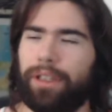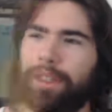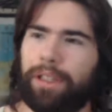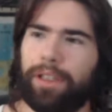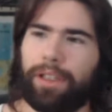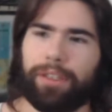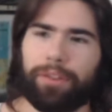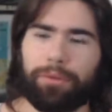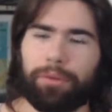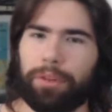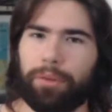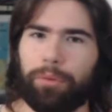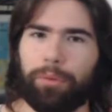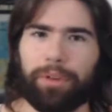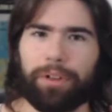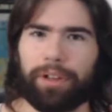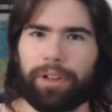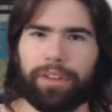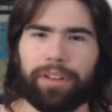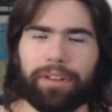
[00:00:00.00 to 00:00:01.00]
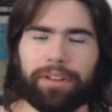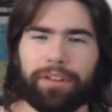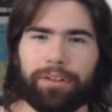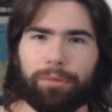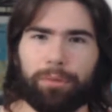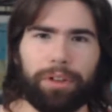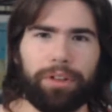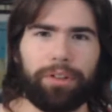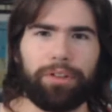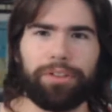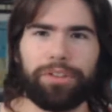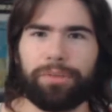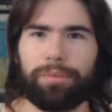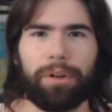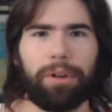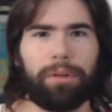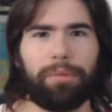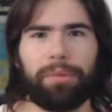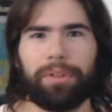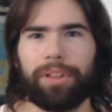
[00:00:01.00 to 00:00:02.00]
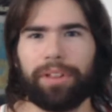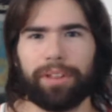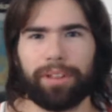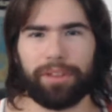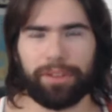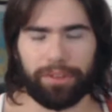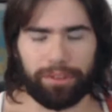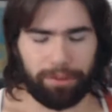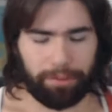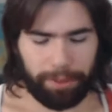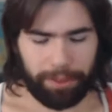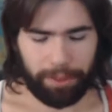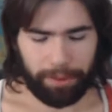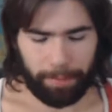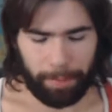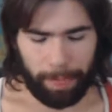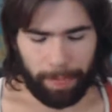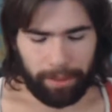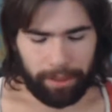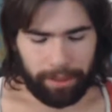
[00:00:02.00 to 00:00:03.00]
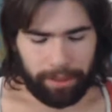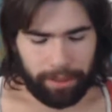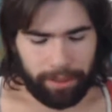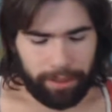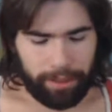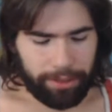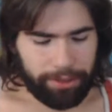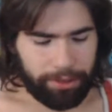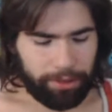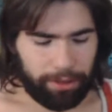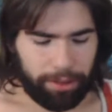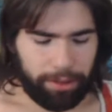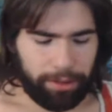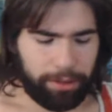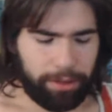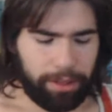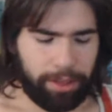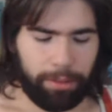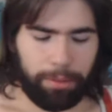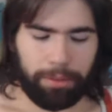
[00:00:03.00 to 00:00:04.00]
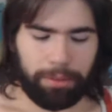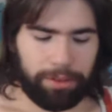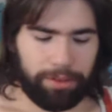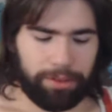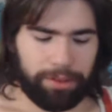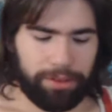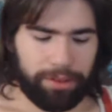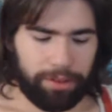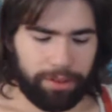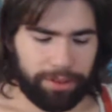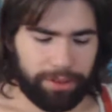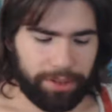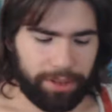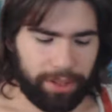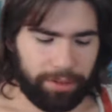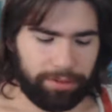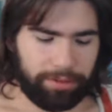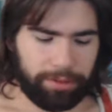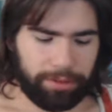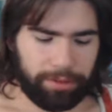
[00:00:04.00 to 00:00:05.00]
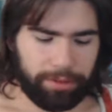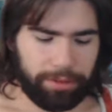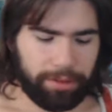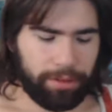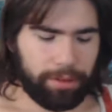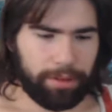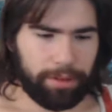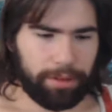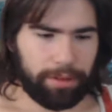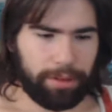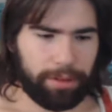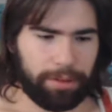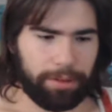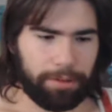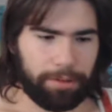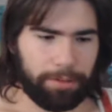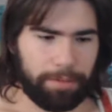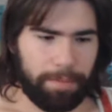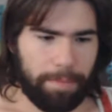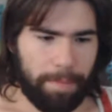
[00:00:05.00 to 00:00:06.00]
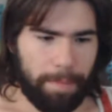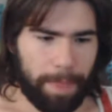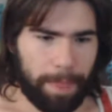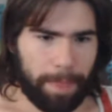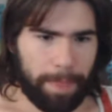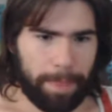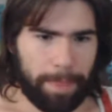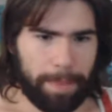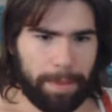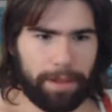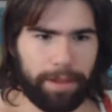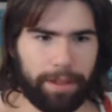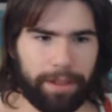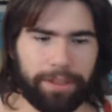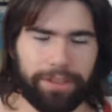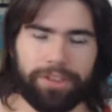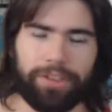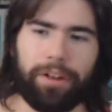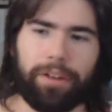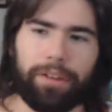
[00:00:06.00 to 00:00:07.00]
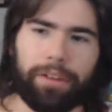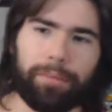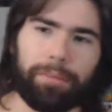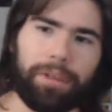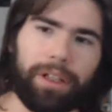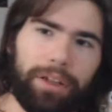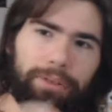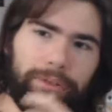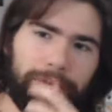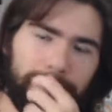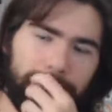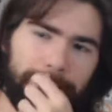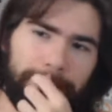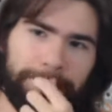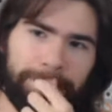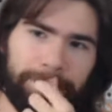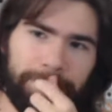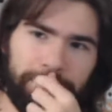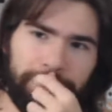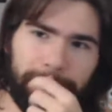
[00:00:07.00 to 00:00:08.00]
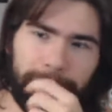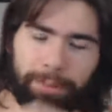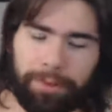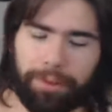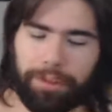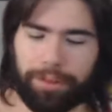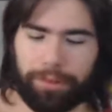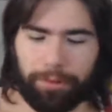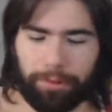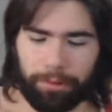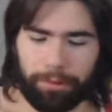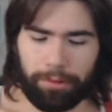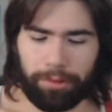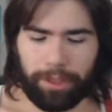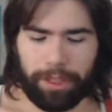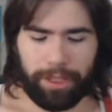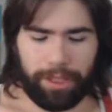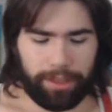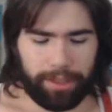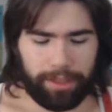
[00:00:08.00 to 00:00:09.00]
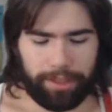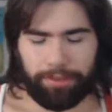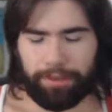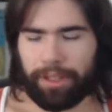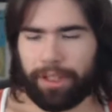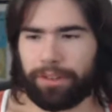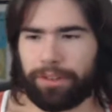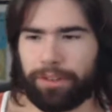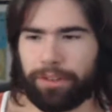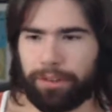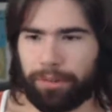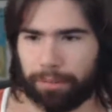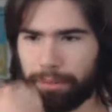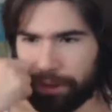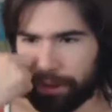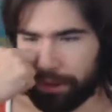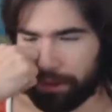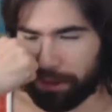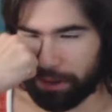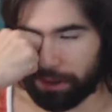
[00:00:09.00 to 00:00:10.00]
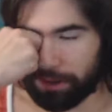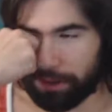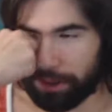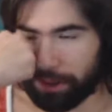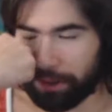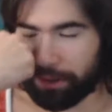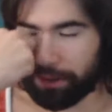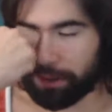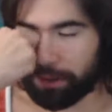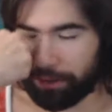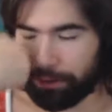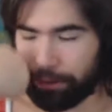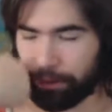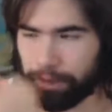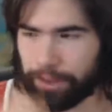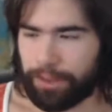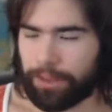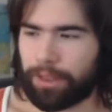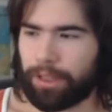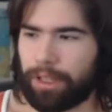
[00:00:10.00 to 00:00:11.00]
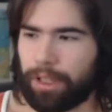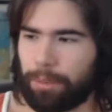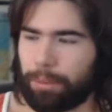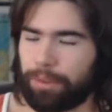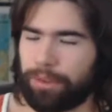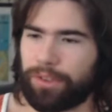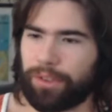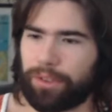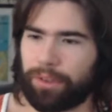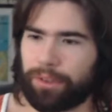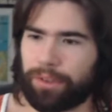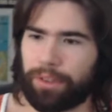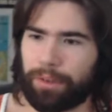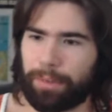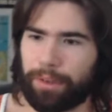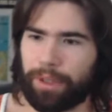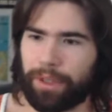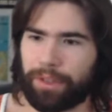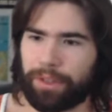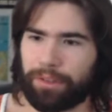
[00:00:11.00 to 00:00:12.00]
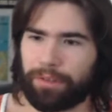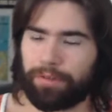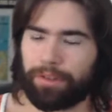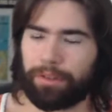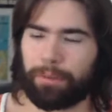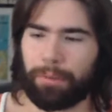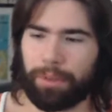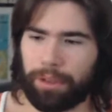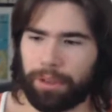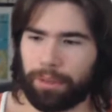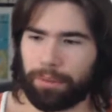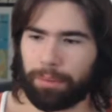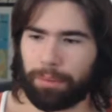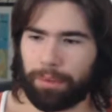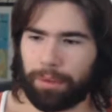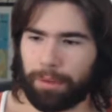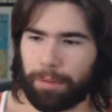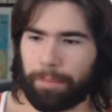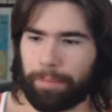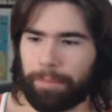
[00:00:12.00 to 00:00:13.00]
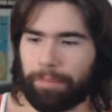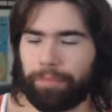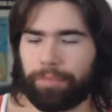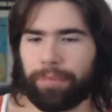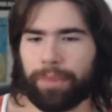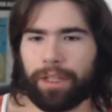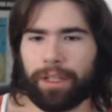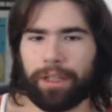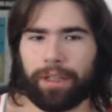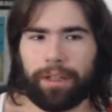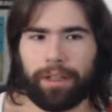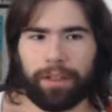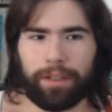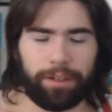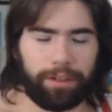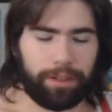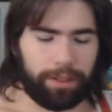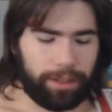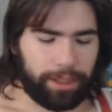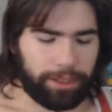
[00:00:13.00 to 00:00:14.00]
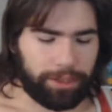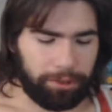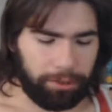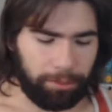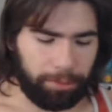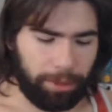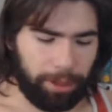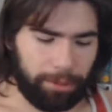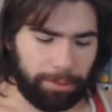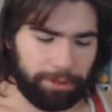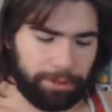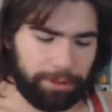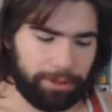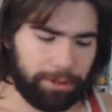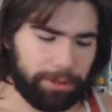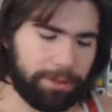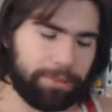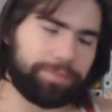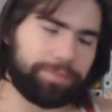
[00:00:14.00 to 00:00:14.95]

It's really weird. I think they're Welsh, probably, assuming. So I heard a couple of their songs after I saw them live, and they're pretty cool. They haven't had too much songs. I think they released a couple songs the past few months, but they're not like too popular.